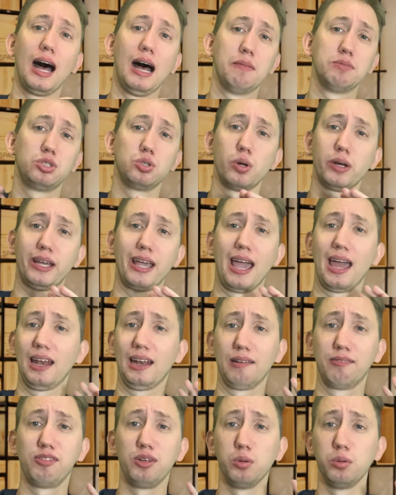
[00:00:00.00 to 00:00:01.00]
So again,
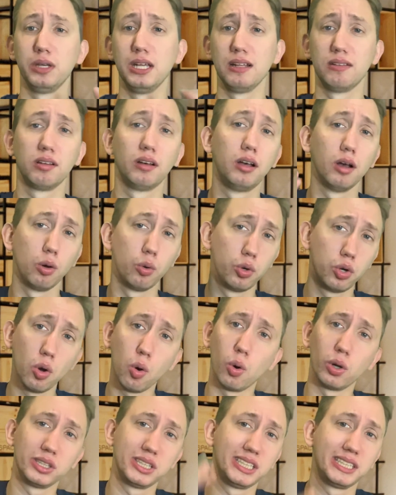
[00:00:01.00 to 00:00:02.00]
if you need to go
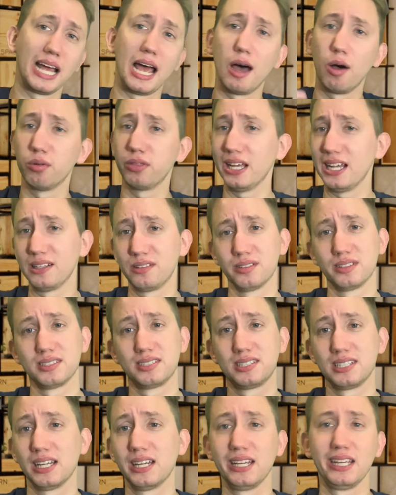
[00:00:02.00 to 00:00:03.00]
north, south, into the
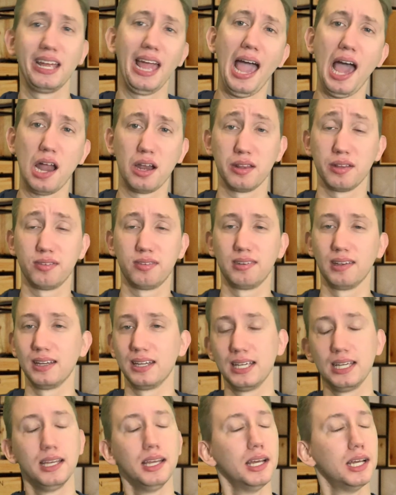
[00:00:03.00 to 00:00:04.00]
city, out of the
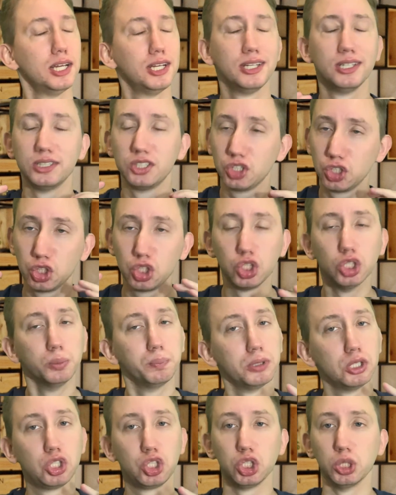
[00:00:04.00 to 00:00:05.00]
city,
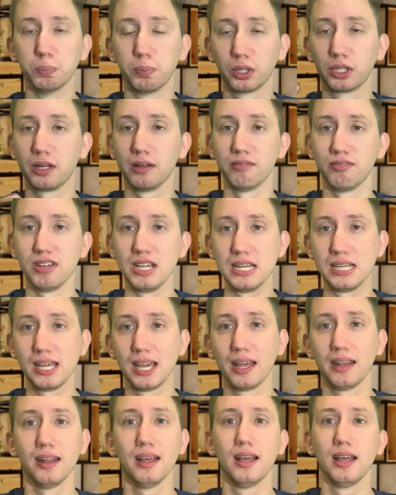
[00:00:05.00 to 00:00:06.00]
super
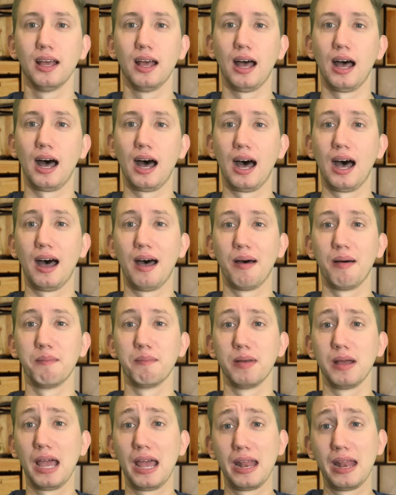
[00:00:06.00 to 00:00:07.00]
convenient.
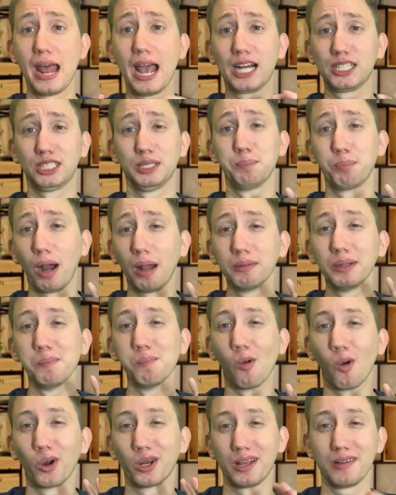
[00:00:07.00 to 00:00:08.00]
And actually probably
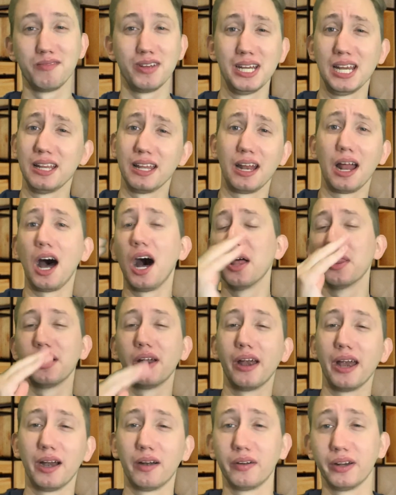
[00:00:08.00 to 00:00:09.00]
more convenient than other
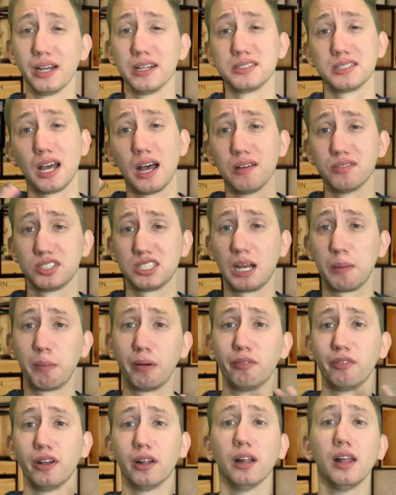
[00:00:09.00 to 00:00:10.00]
areas of
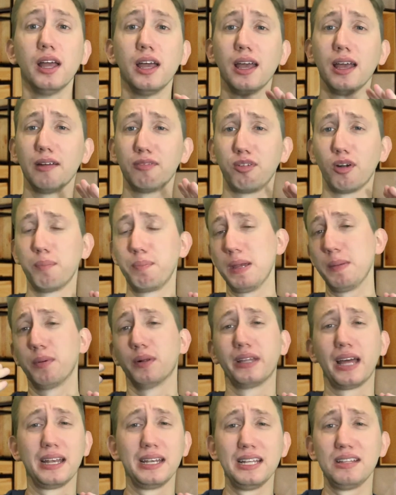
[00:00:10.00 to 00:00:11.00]
Somerville for people
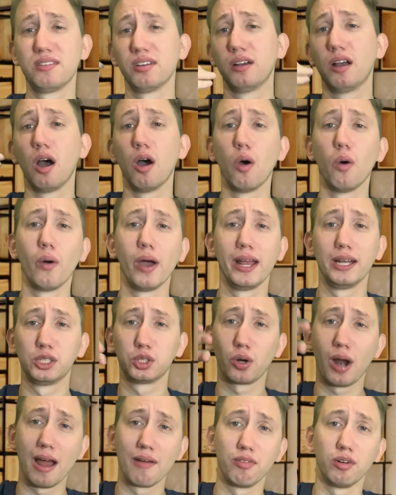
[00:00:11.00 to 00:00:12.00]
that need to go and
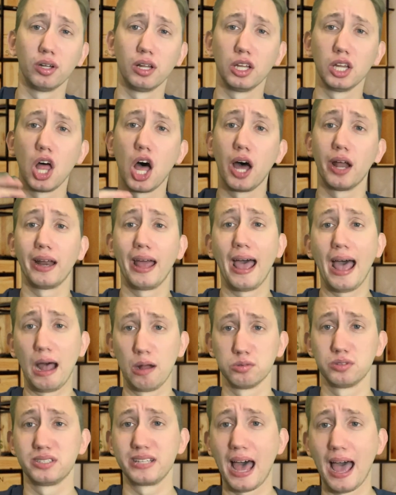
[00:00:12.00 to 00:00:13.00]
travel a lot
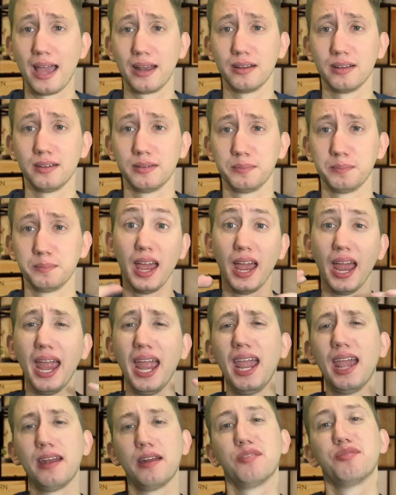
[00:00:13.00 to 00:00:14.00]
outside.
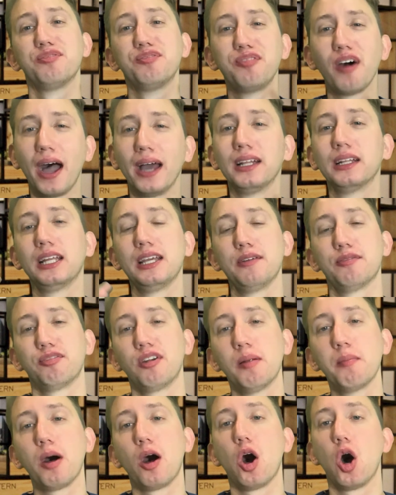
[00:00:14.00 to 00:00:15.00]
And finally,
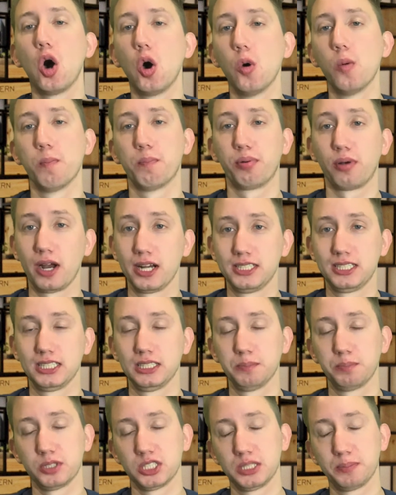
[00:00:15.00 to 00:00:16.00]
from a home
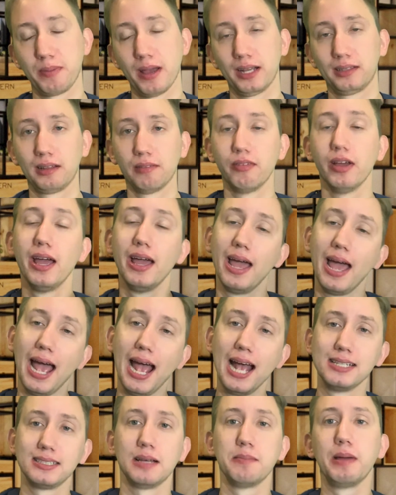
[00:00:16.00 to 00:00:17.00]
pricing perspective,
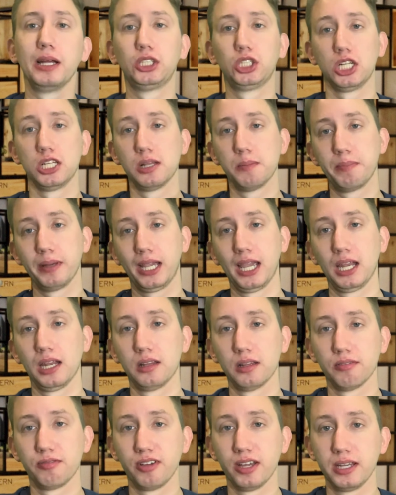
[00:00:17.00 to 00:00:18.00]
as I mentioned in the beginning of
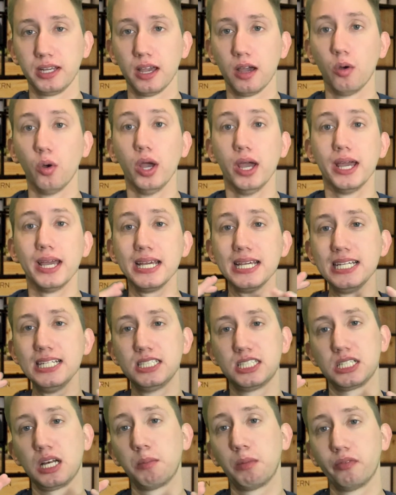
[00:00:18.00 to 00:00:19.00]
the video, East
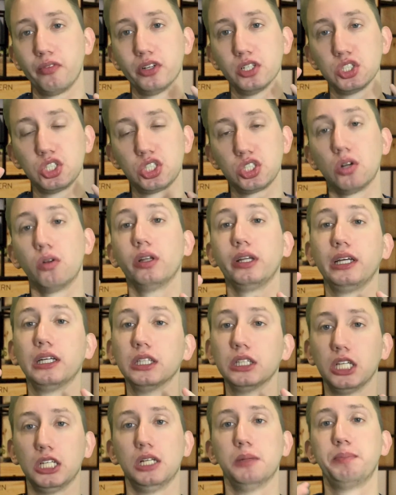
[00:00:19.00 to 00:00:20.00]
Somerville is certainly a
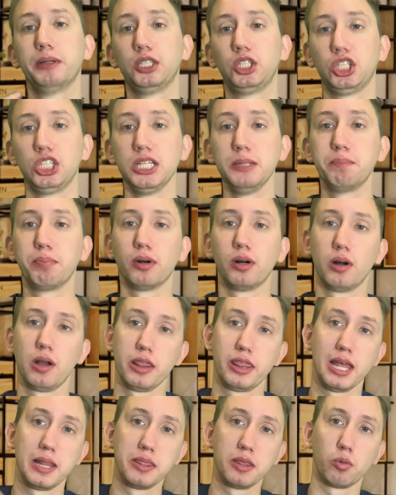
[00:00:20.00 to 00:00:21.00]
little bit cheaper
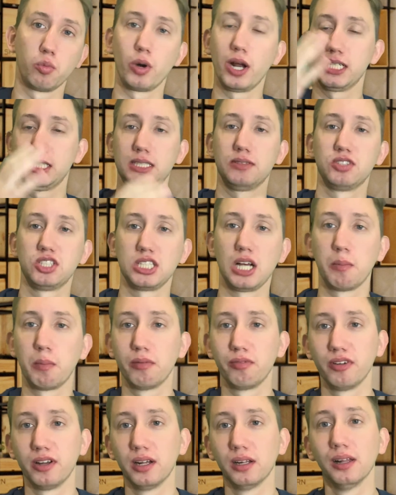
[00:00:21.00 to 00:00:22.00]
than the rest of
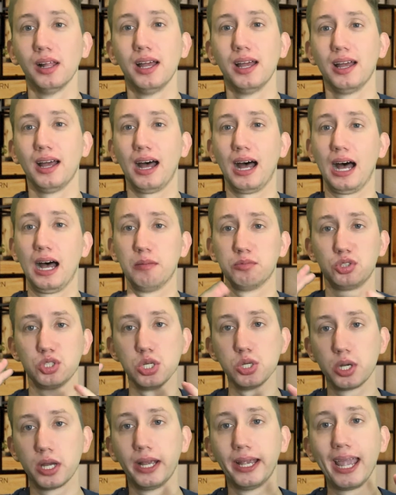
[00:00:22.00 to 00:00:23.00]
Somerville. So
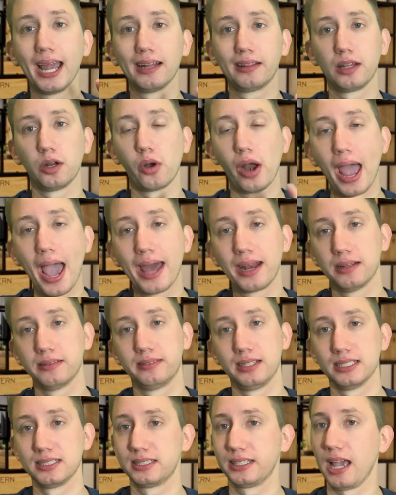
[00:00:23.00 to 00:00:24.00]
you can get there at a
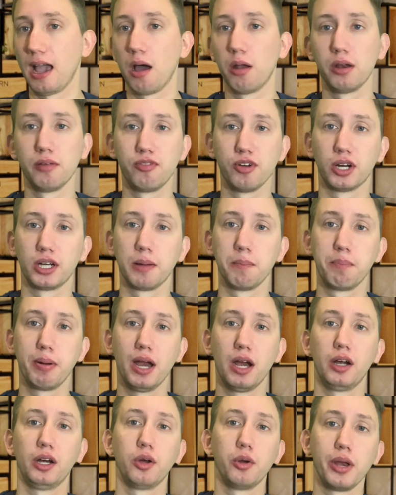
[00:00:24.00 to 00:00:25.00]
discount if you're
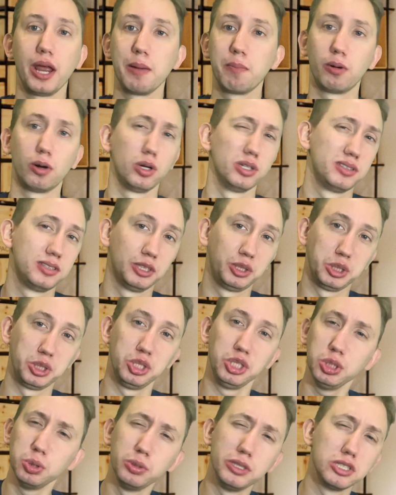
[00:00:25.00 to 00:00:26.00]
comparing a neighborhood such as
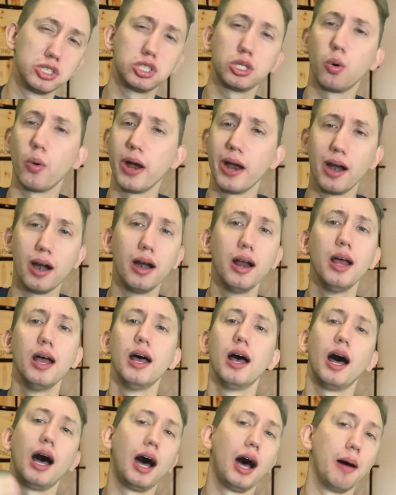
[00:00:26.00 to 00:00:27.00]
Union Square,
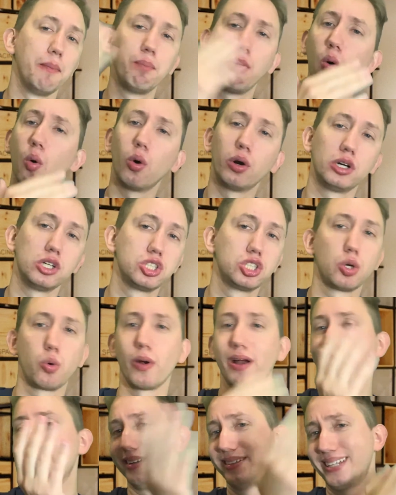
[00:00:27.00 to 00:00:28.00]
Porter
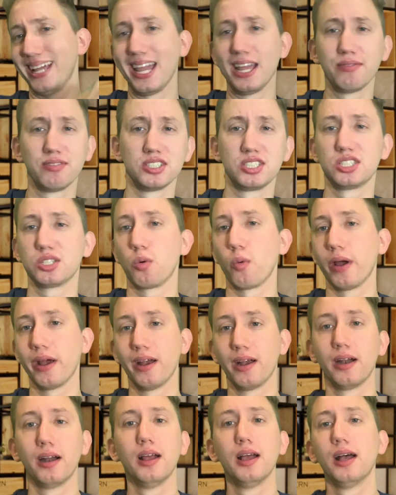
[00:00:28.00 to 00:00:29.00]
Square, Davis
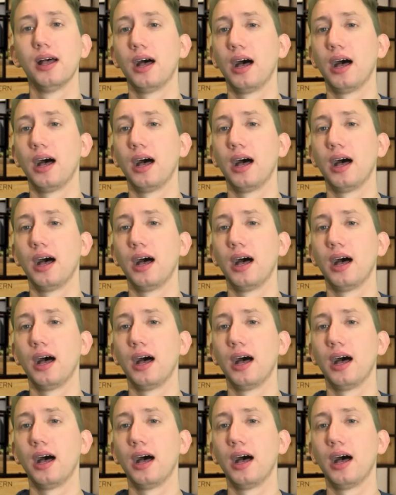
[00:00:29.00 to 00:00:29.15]
Square,